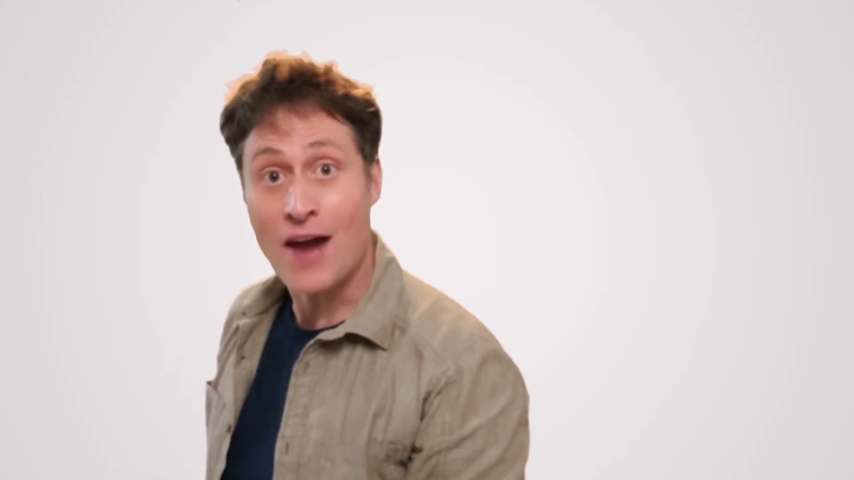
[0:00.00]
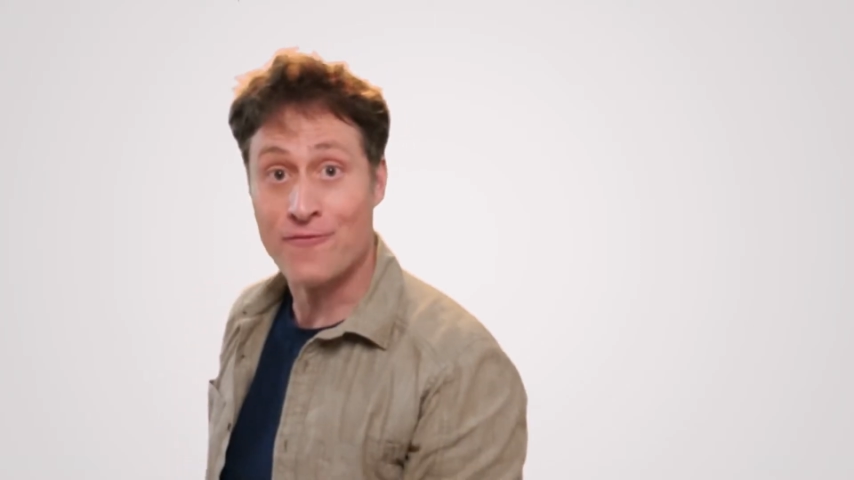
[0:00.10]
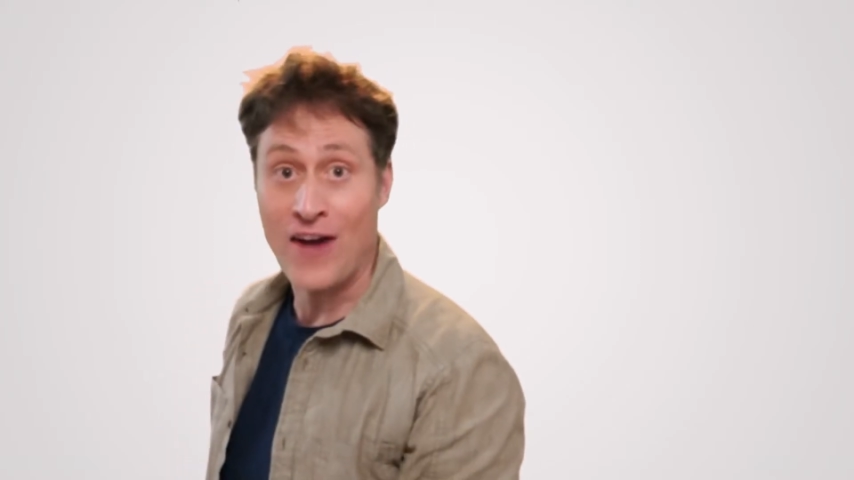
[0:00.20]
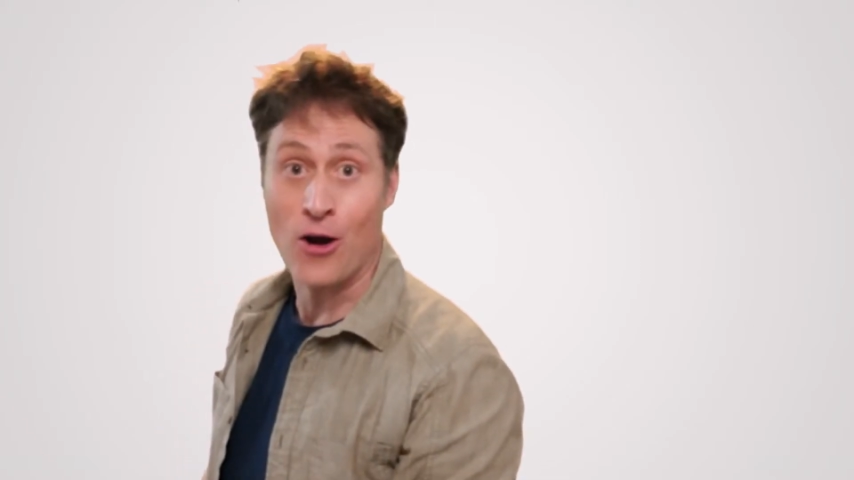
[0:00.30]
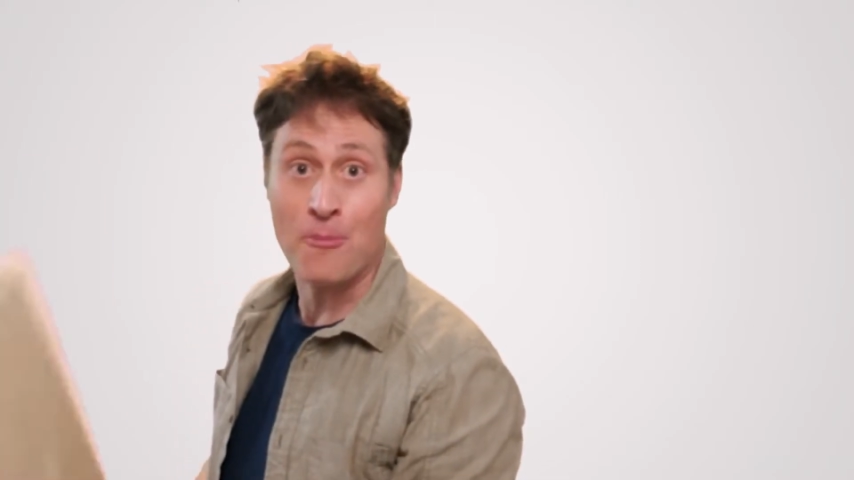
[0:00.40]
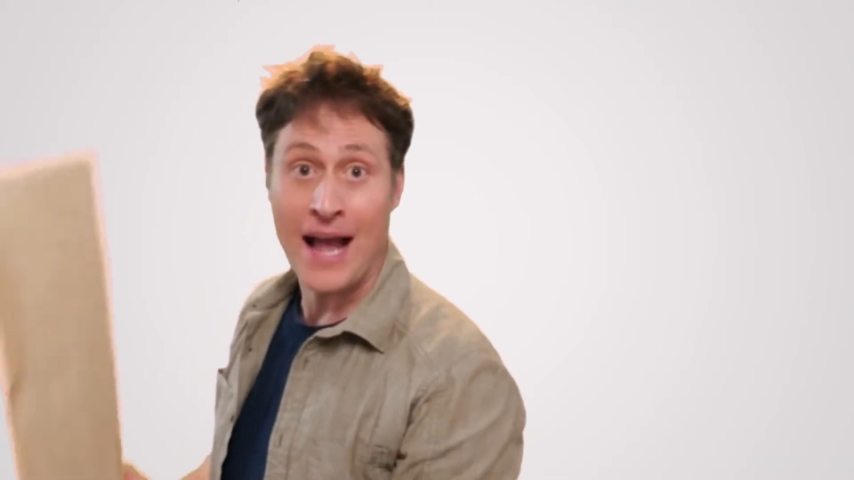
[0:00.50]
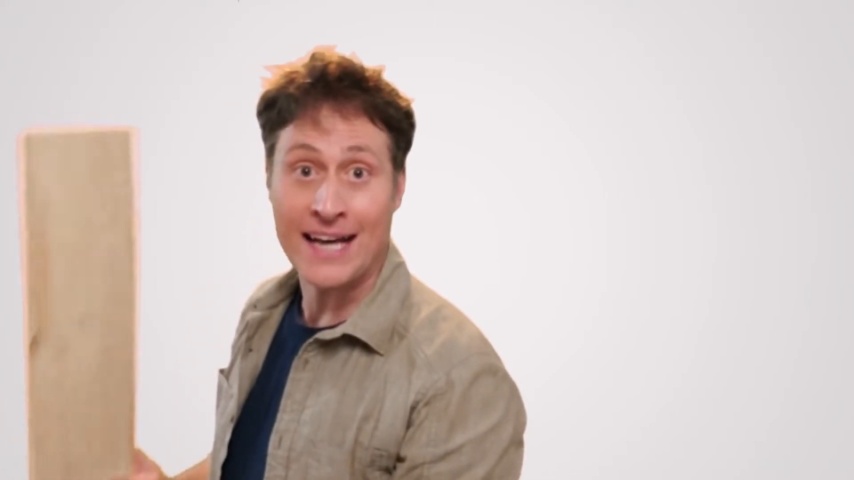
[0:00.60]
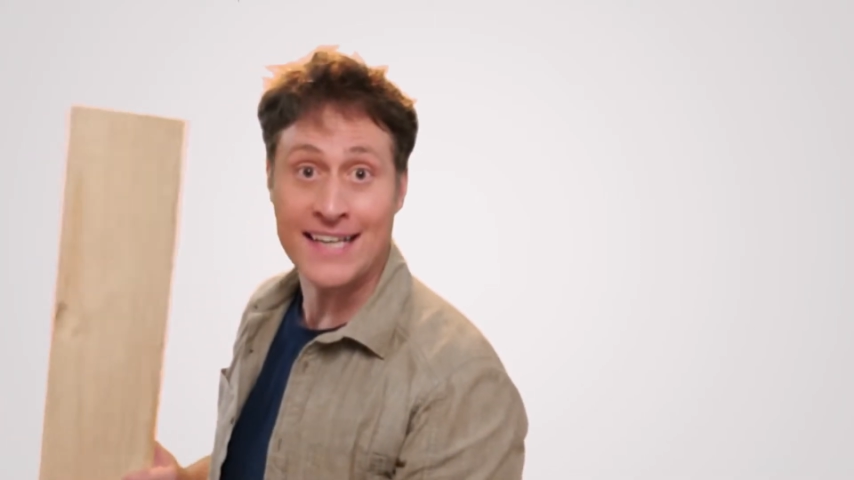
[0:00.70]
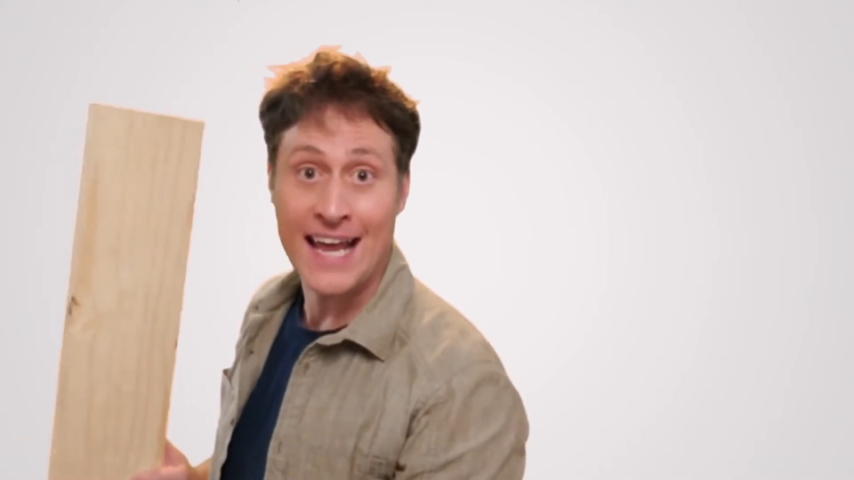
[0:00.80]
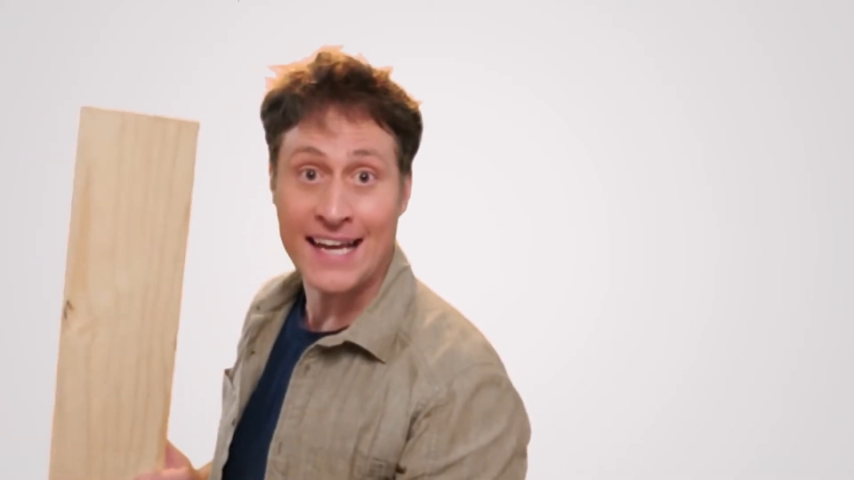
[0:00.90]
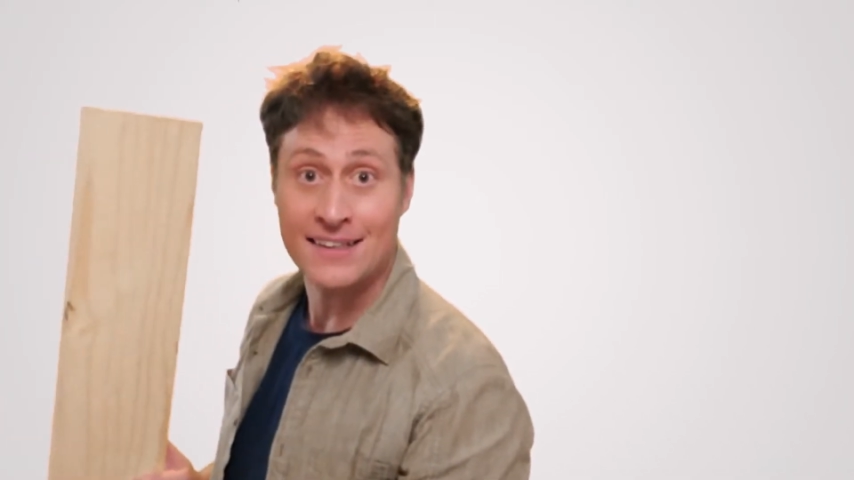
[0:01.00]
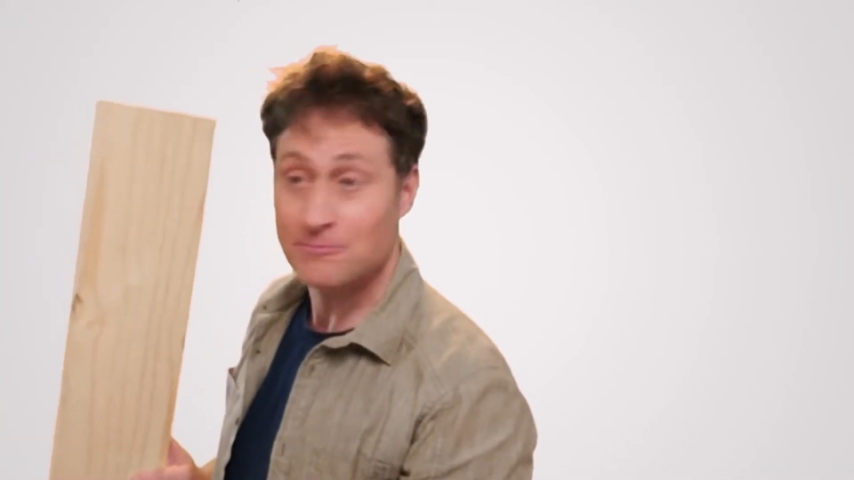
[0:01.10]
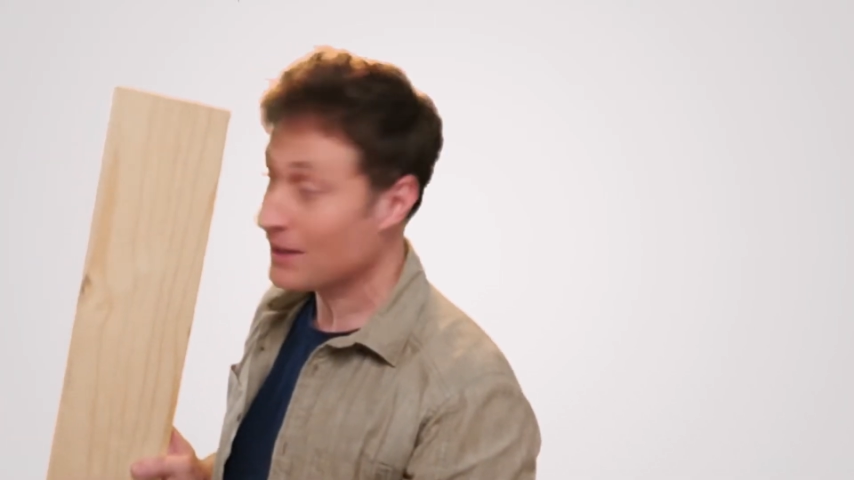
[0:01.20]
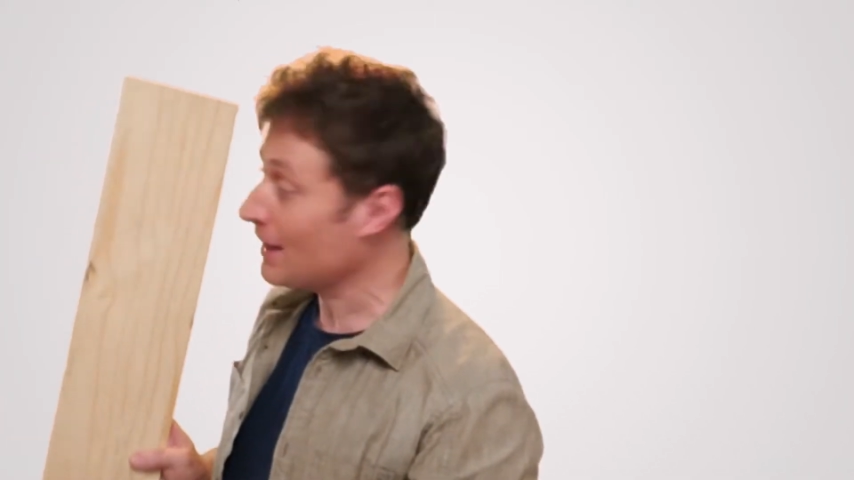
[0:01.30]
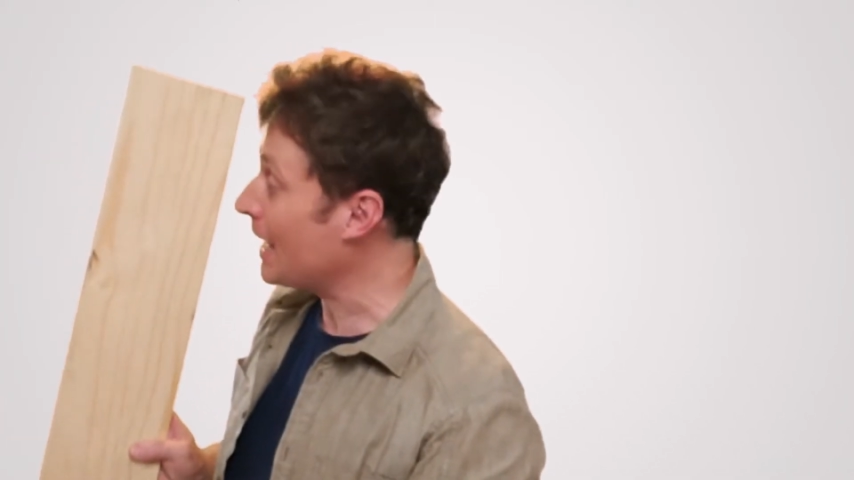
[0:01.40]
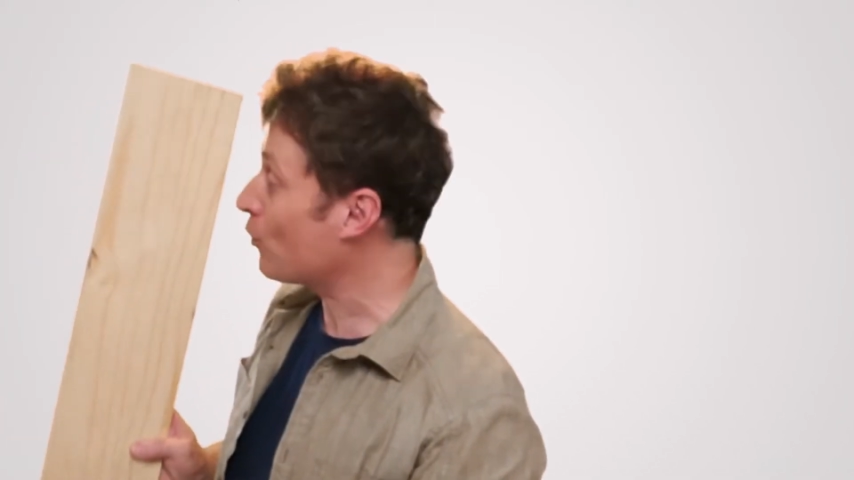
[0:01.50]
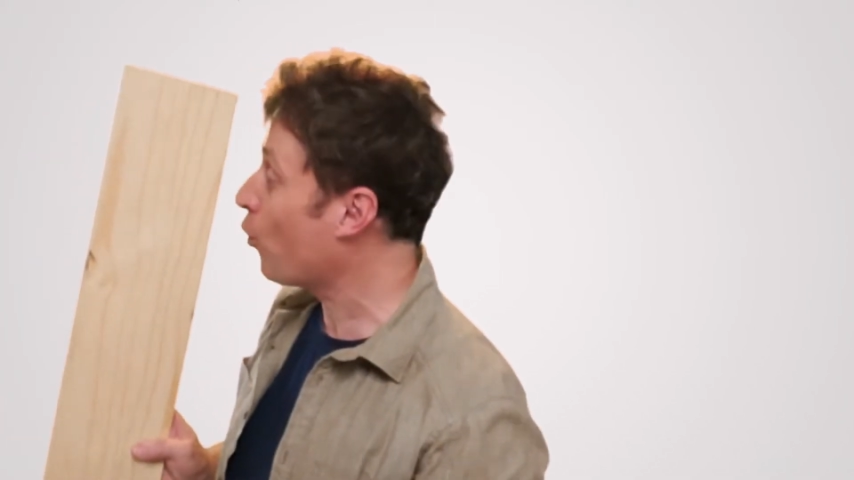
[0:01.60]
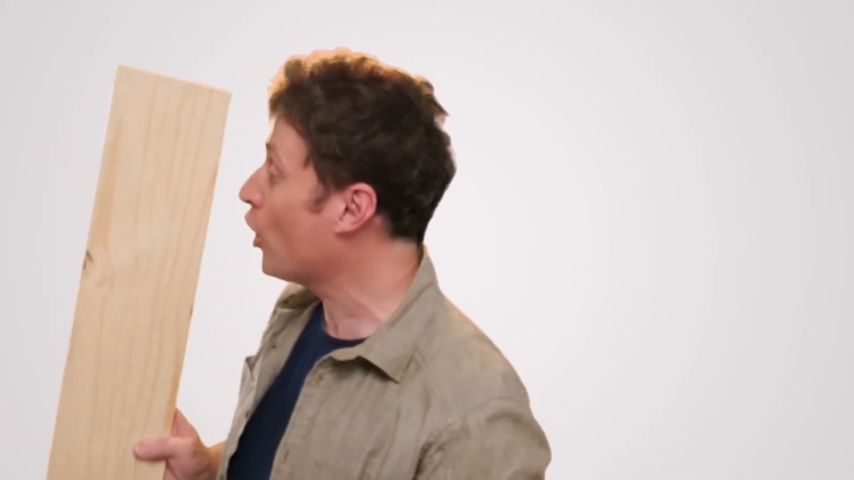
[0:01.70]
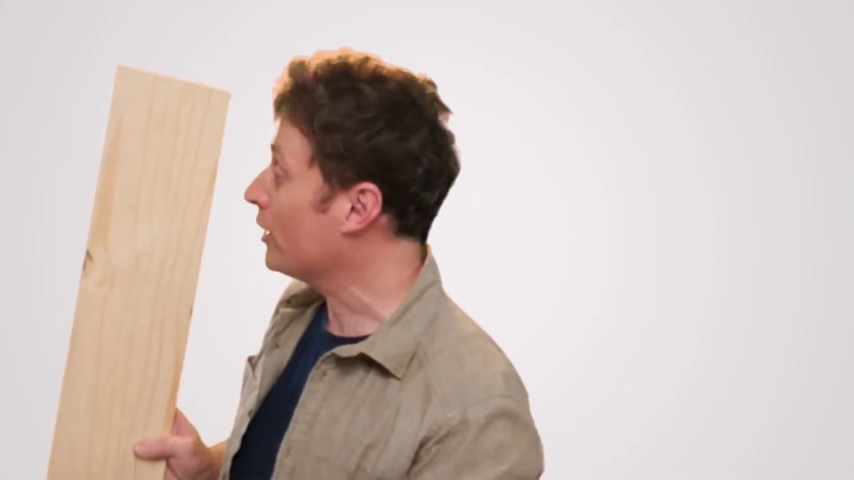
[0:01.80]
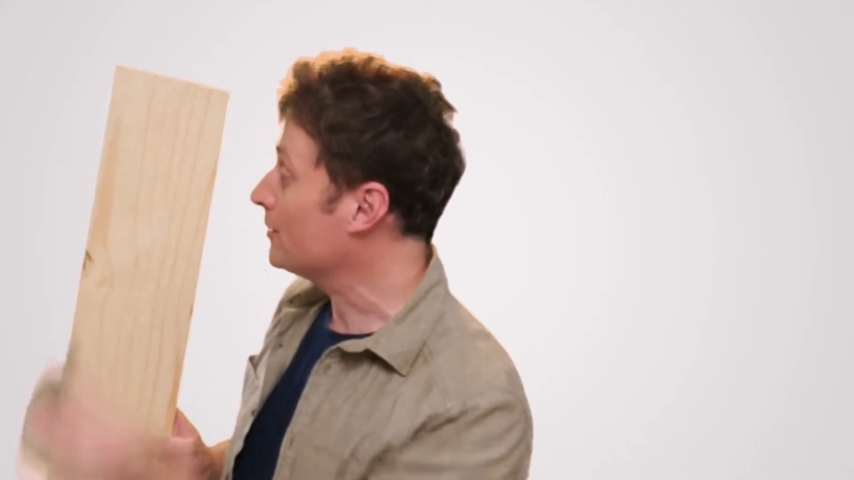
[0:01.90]
ferromagnetic, like
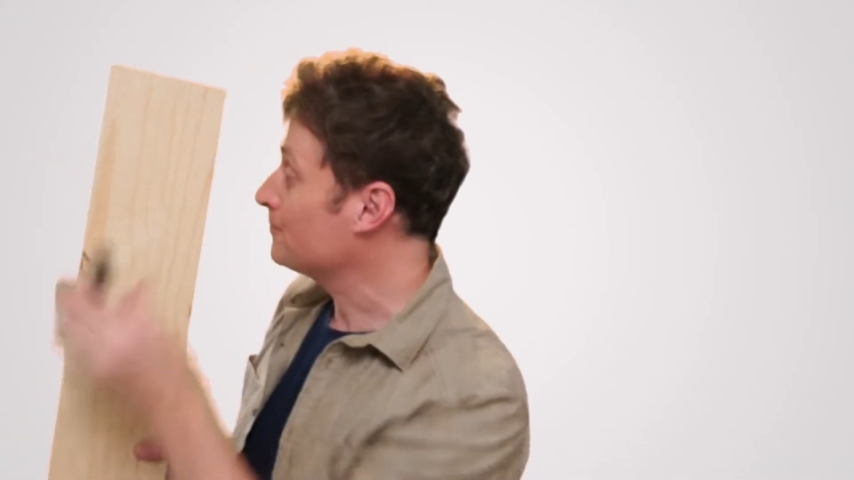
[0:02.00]
wood.